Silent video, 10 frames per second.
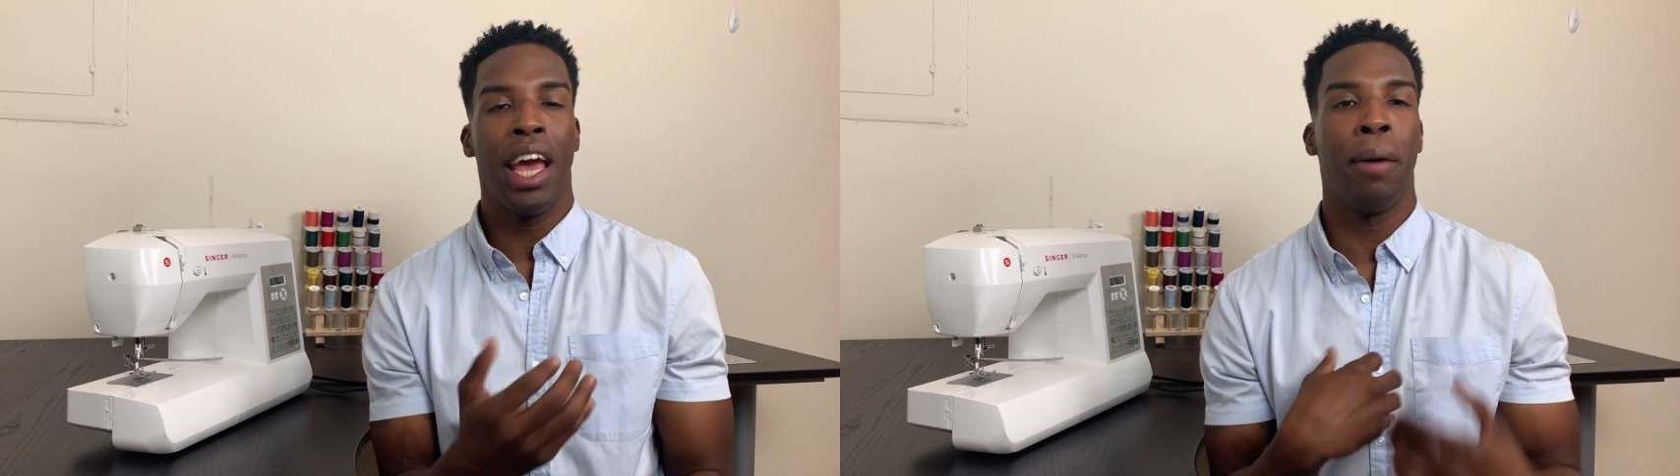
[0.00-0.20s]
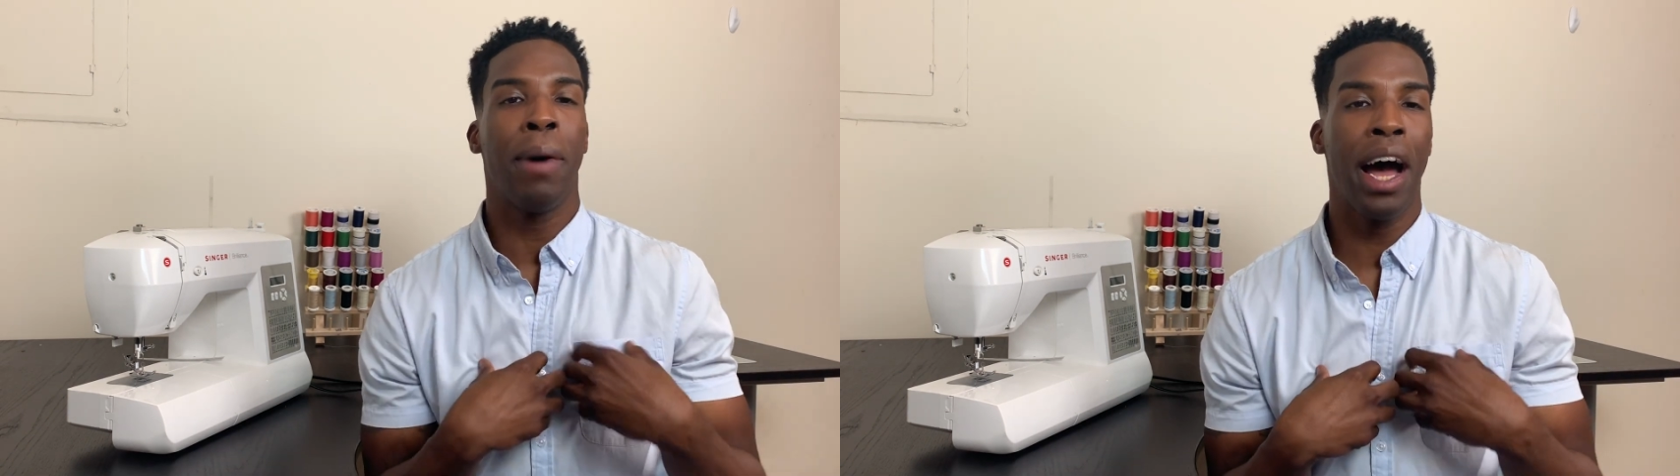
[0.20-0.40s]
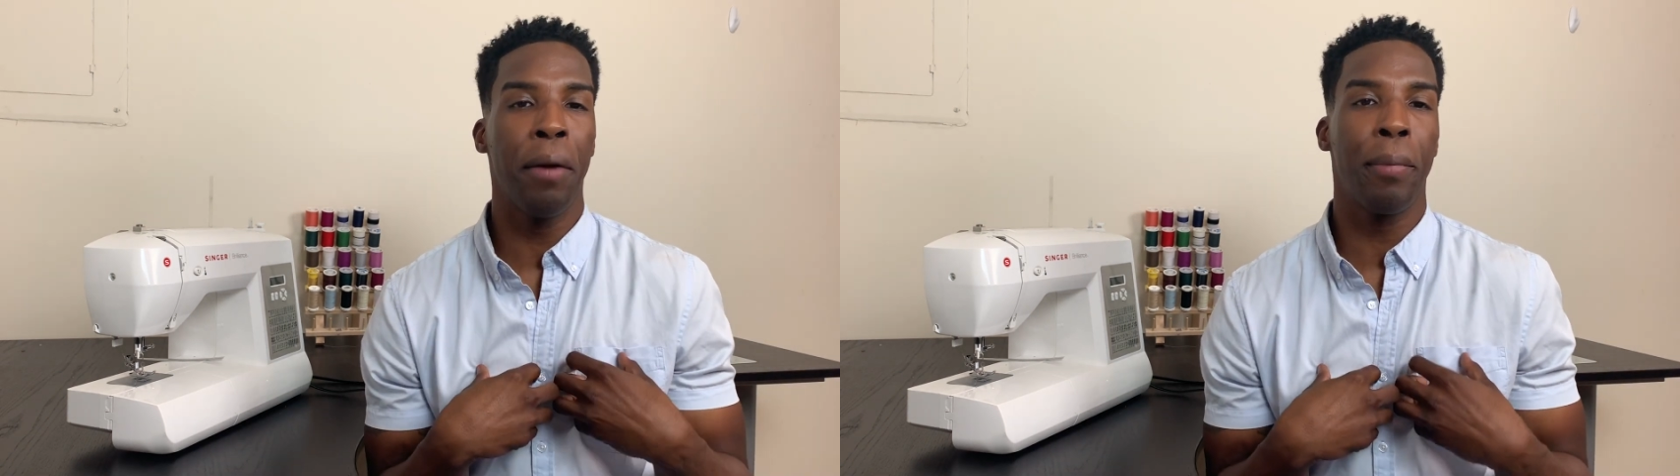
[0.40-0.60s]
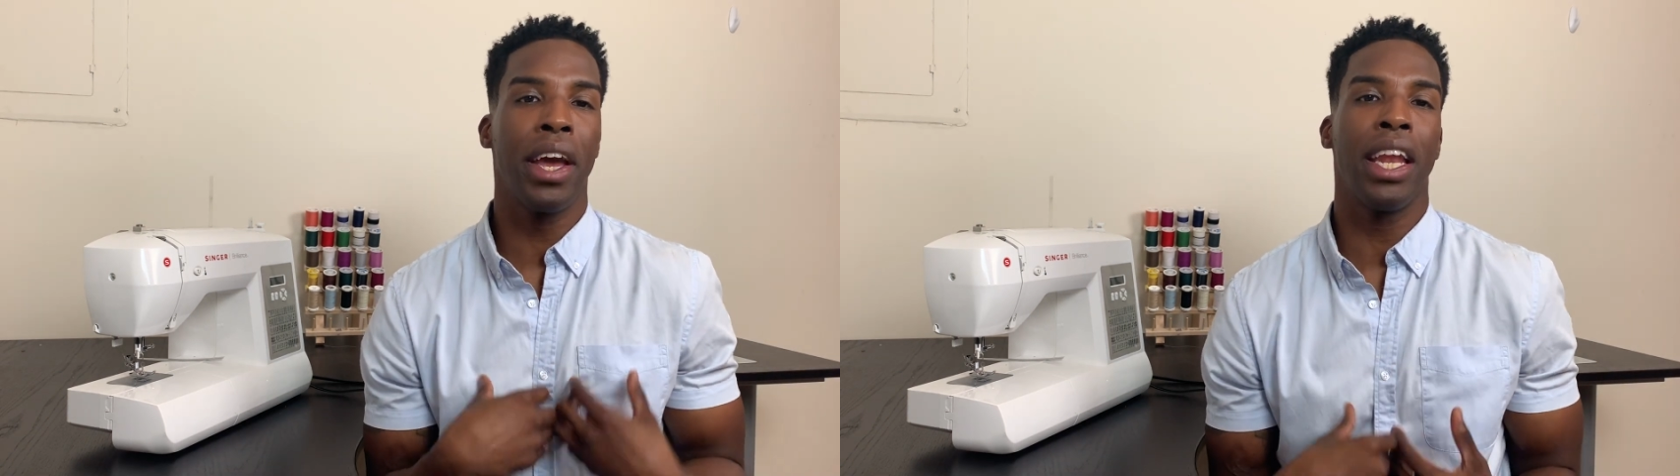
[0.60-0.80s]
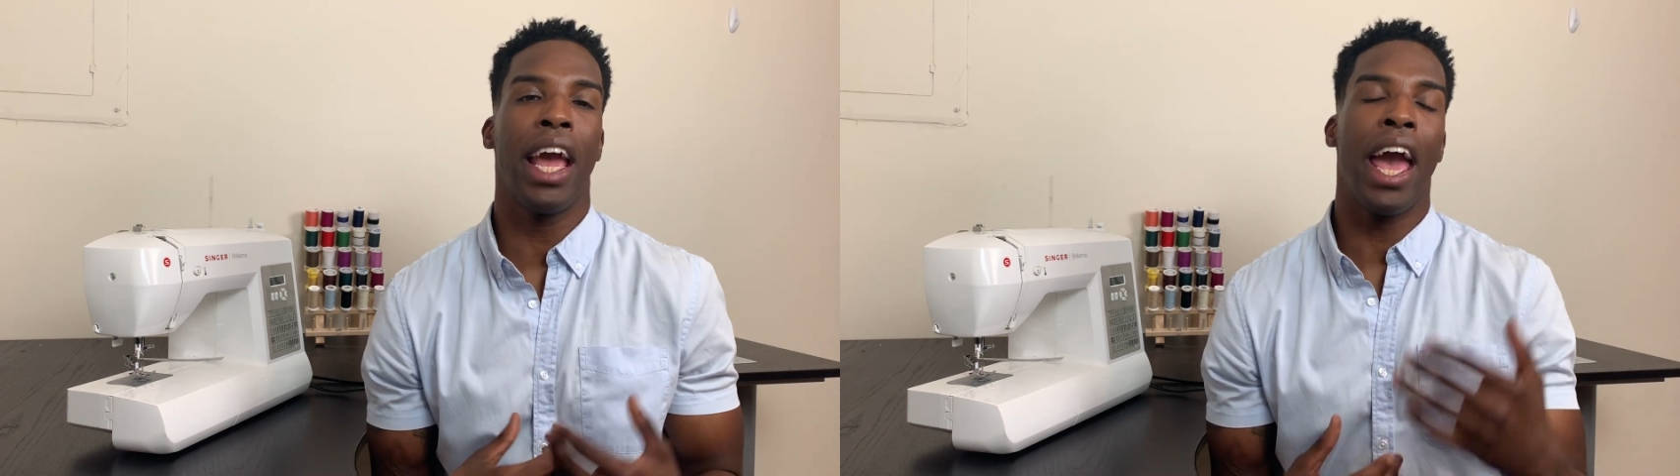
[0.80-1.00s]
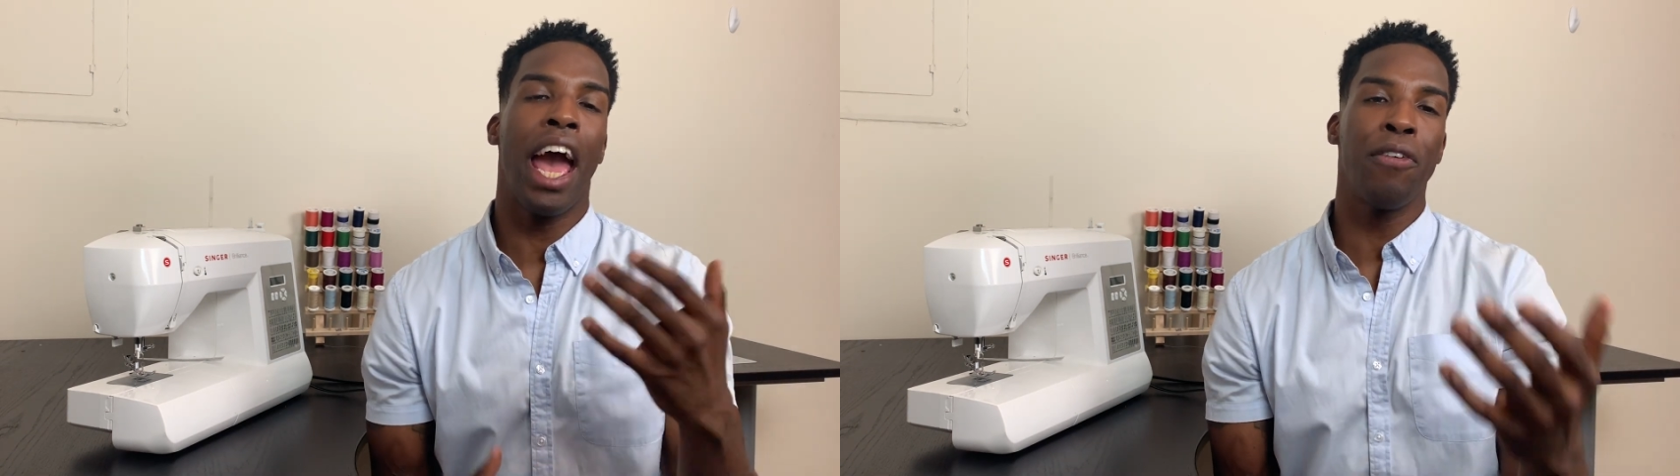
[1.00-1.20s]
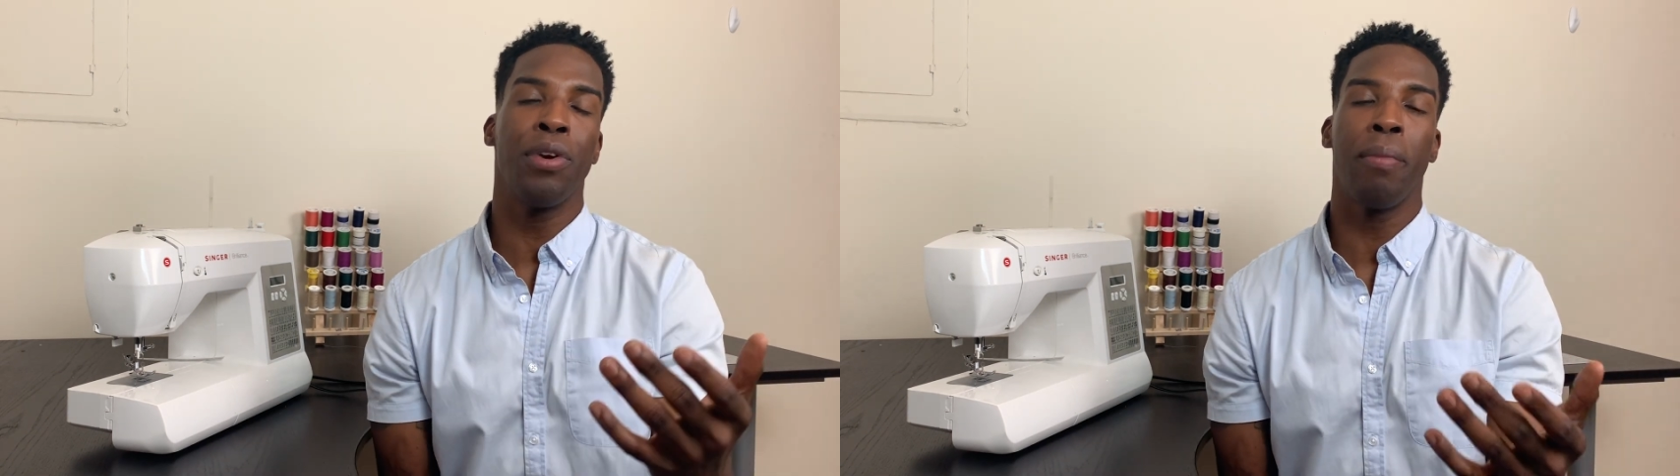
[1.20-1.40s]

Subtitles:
In my opinion, every